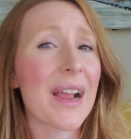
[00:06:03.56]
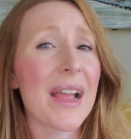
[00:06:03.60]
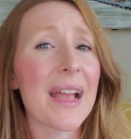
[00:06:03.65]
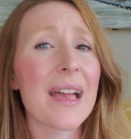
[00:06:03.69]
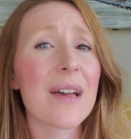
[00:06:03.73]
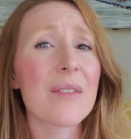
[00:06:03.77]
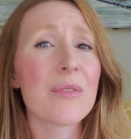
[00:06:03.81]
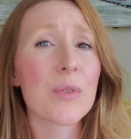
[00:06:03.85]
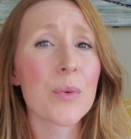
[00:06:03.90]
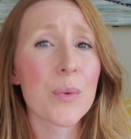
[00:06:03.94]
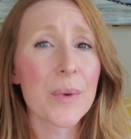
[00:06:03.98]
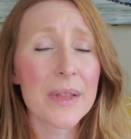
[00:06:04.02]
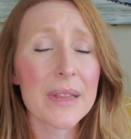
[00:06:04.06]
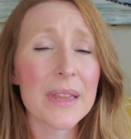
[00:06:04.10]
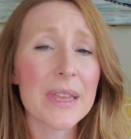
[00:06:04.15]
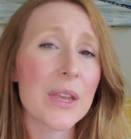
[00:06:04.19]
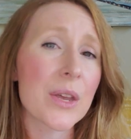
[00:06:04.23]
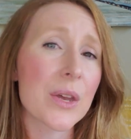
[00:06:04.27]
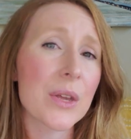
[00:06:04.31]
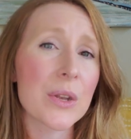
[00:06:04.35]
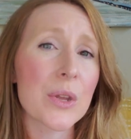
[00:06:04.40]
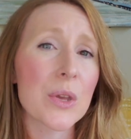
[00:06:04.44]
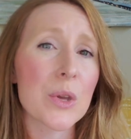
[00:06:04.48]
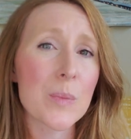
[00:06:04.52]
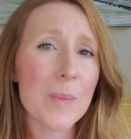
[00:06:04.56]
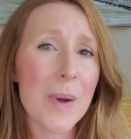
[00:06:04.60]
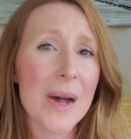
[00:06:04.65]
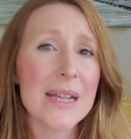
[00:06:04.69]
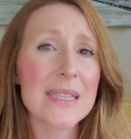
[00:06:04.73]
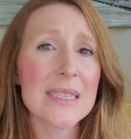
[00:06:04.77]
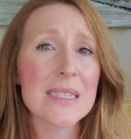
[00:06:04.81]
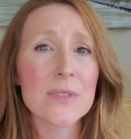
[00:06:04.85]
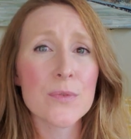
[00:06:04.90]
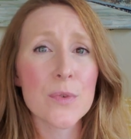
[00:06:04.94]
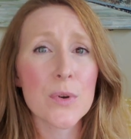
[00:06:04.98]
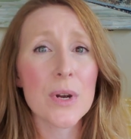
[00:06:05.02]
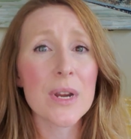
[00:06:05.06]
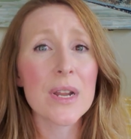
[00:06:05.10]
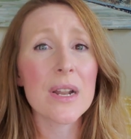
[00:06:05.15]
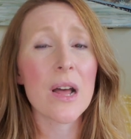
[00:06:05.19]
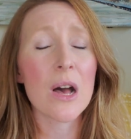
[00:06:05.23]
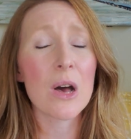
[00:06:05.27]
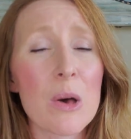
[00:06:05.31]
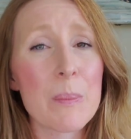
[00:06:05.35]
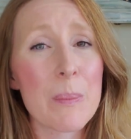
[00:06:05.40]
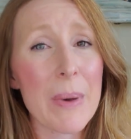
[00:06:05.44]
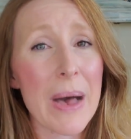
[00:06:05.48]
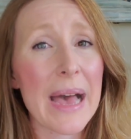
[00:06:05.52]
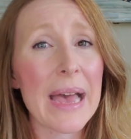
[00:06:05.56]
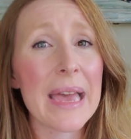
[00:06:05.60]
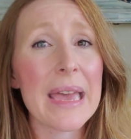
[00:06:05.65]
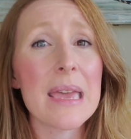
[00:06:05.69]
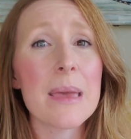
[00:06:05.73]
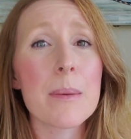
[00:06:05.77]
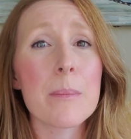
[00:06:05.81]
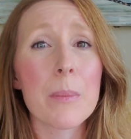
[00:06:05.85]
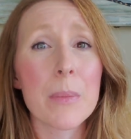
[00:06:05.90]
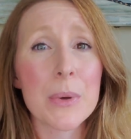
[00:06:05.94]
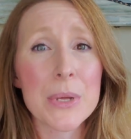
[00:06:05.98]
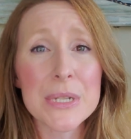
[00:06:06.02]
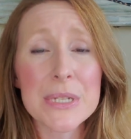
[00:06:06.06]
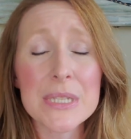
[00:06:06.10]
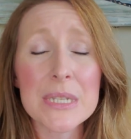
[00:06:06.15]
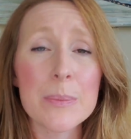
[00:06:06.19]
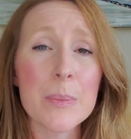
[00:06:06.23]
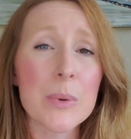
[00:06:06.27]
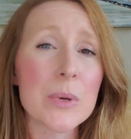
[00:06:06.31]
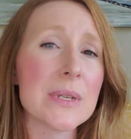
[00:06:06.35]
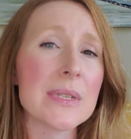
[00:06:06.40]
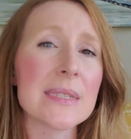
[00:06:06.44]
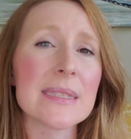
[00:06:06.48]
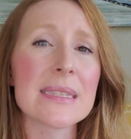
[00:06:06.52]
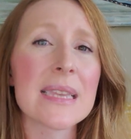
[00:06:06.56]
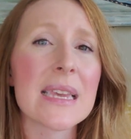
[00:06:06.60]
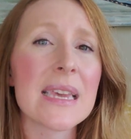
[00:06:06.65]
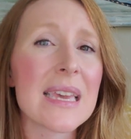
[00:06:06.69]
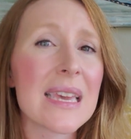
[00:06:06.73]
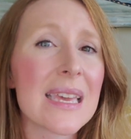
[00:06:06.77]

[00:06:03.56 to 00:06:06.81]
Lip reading: I have really good coupons for it, I'll buy multiples.